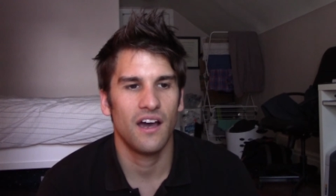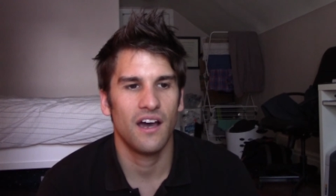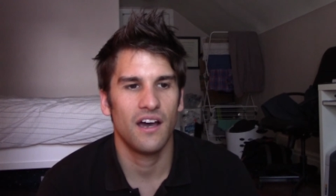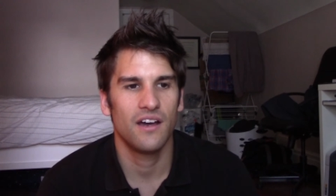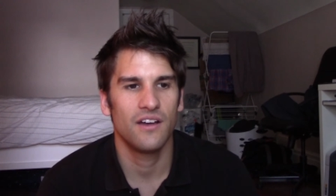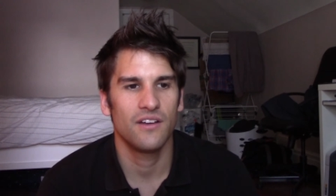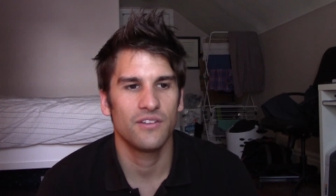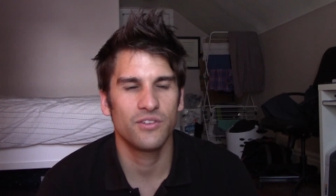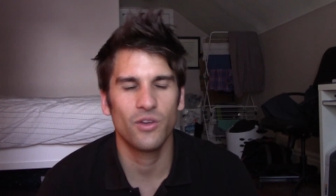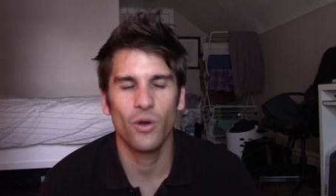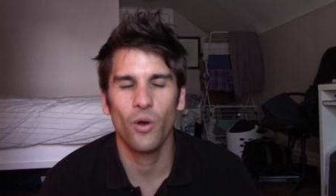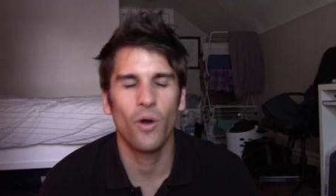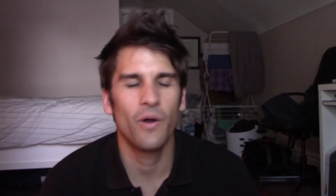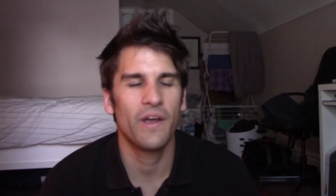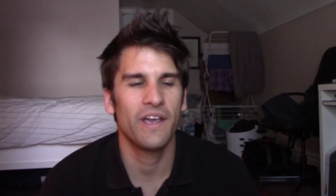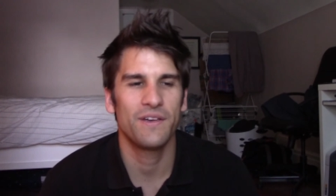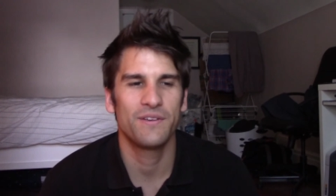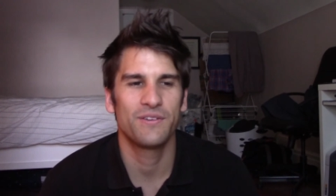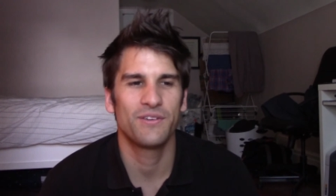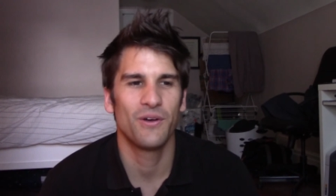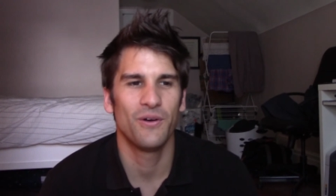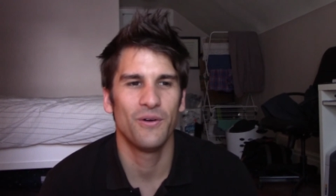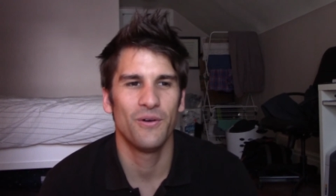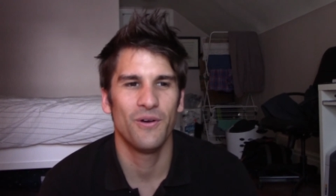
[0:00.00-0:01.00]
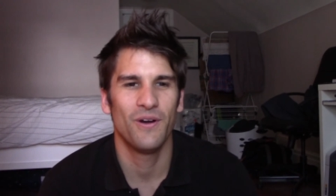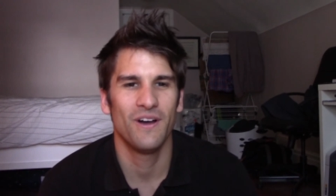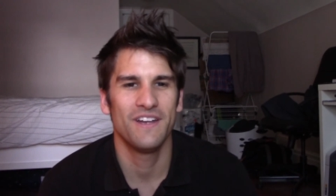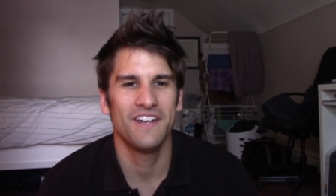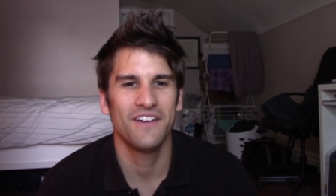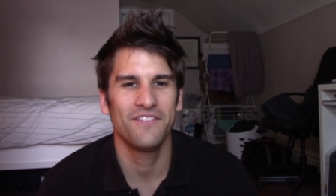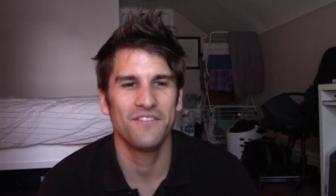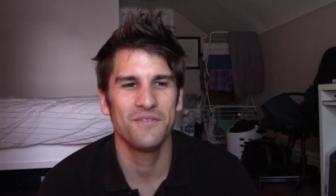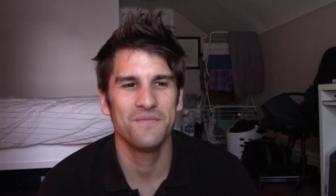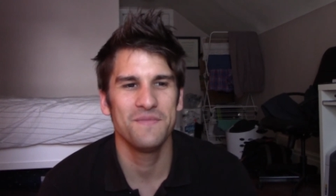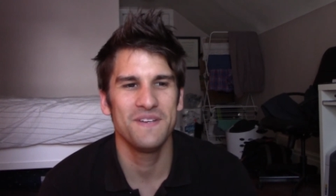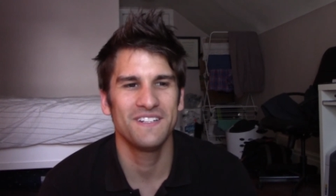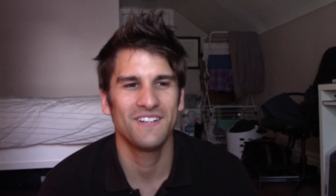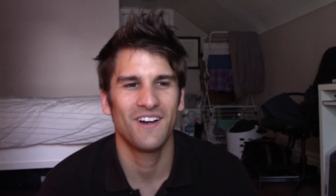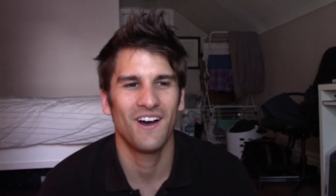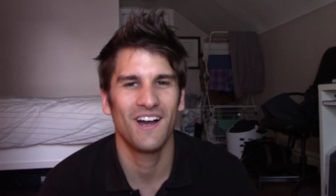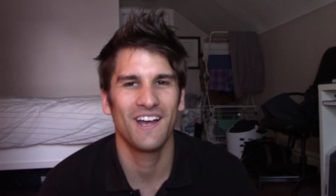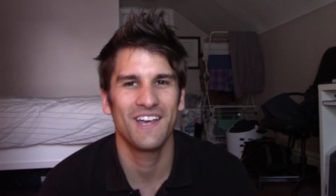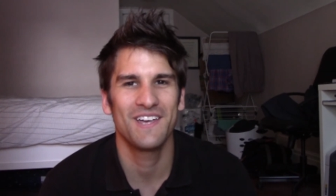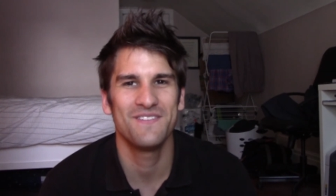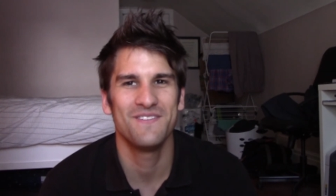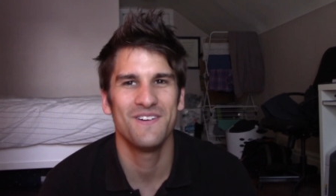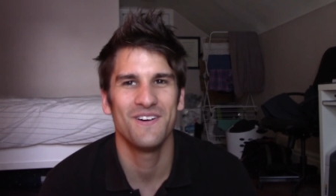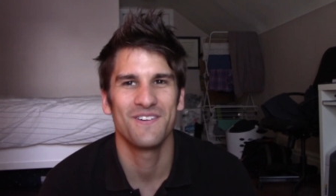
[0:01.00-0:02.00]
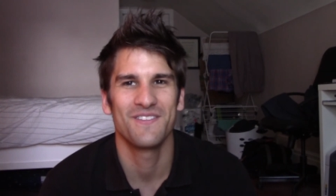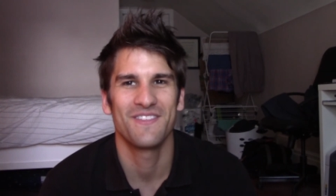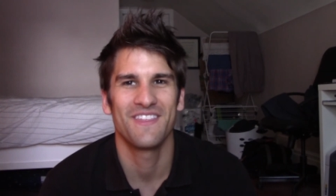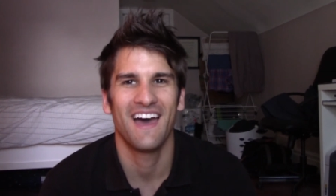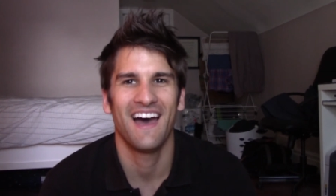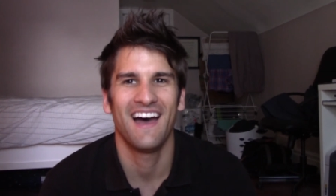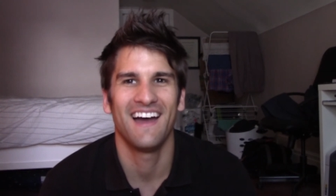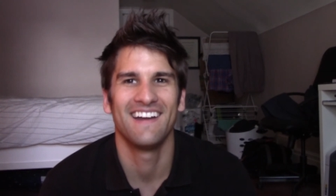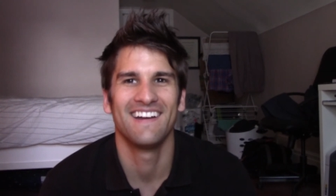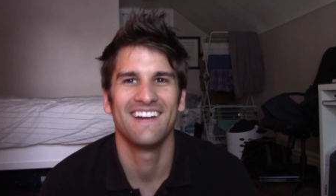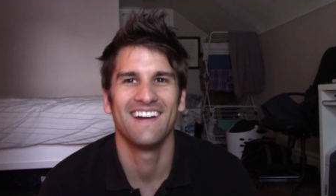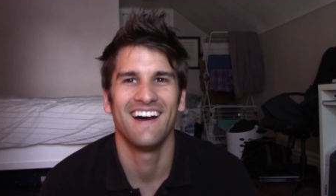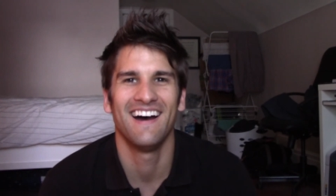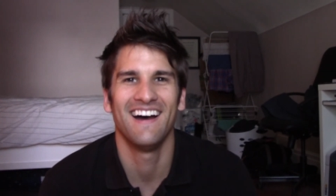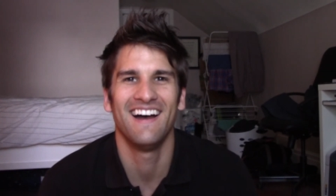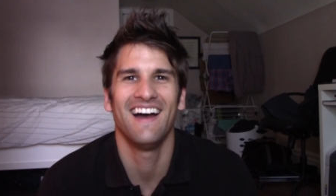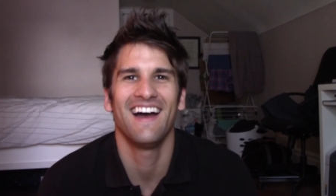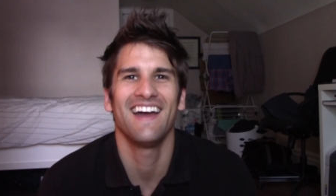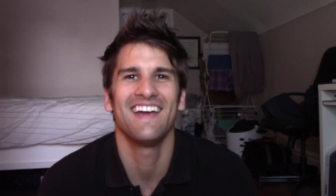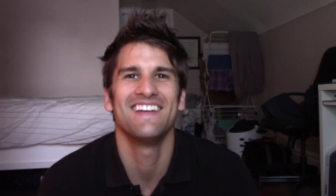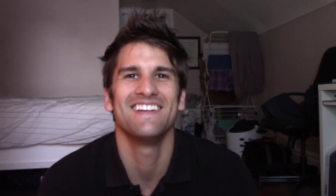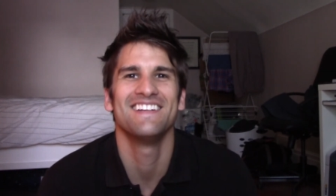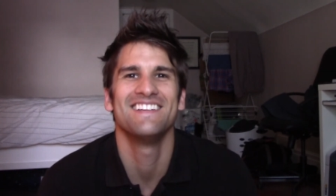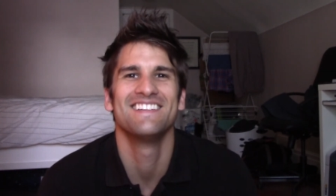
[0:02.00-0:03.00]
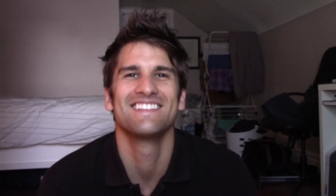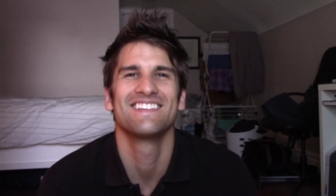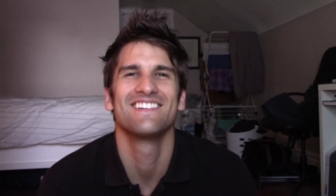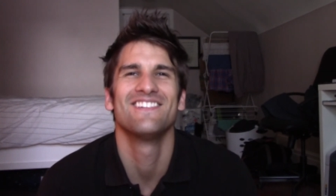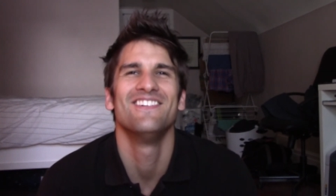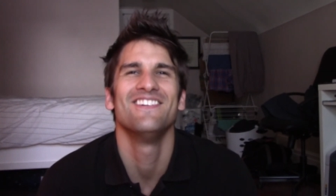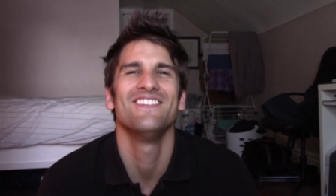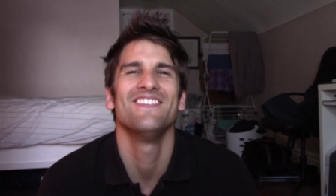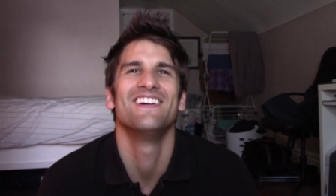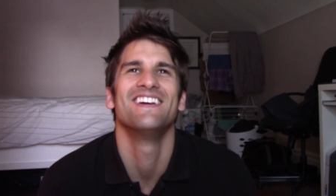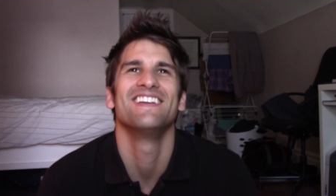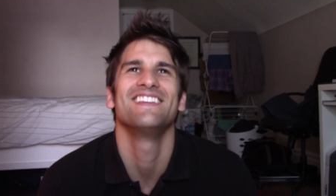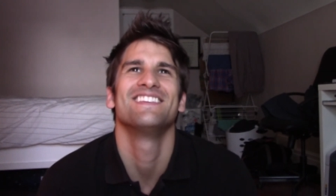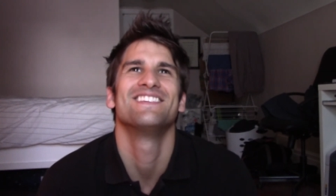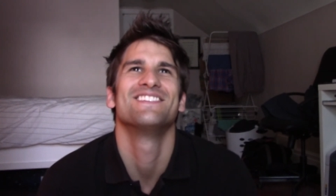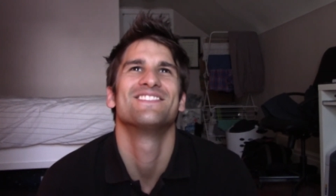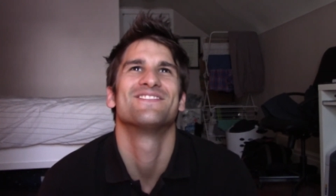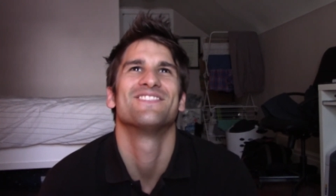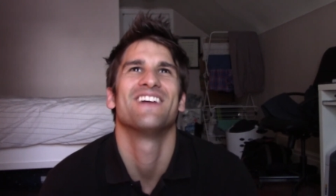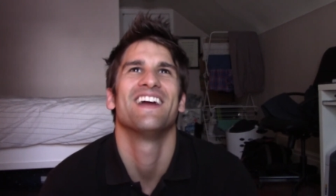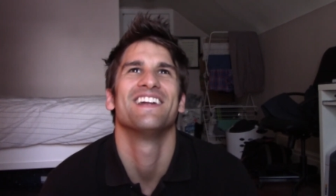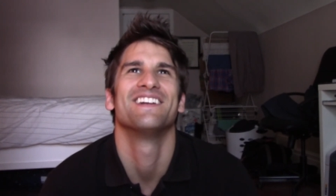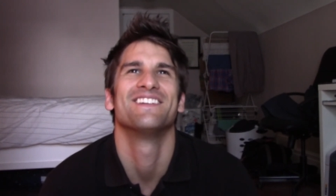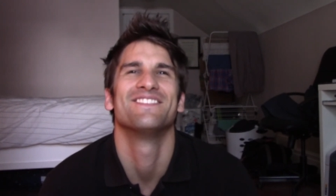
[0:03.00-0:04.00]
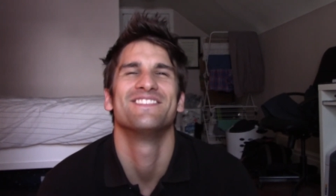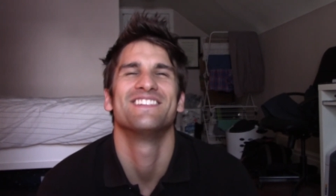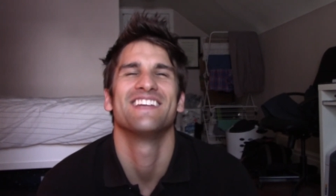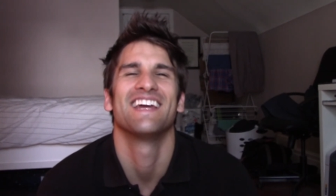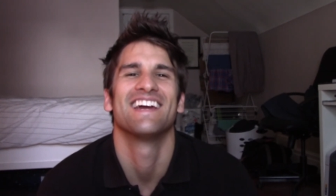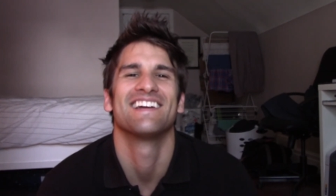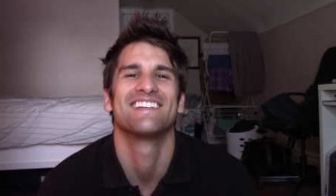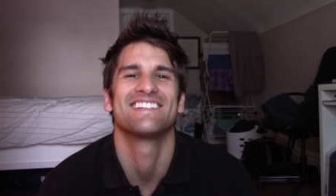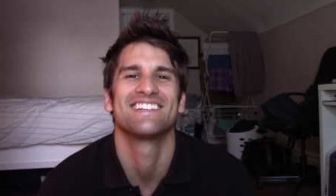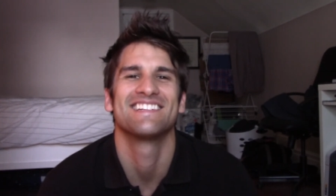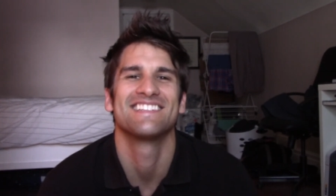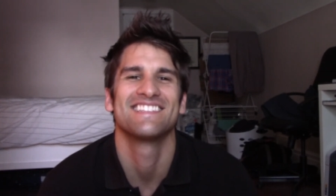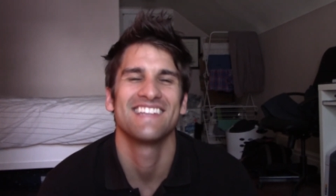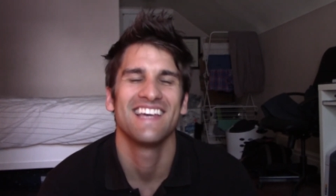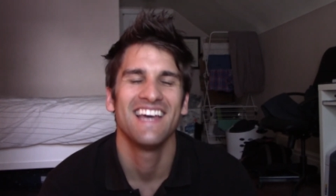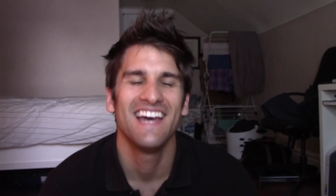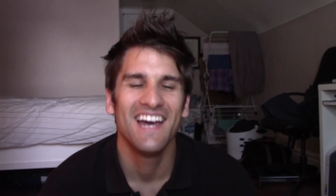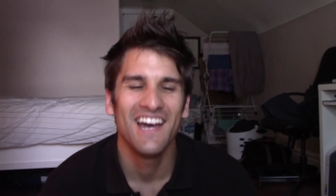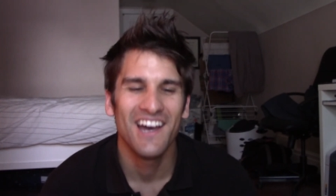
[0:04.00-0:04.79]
so enough of me talking about that. I just go on like these random tangents.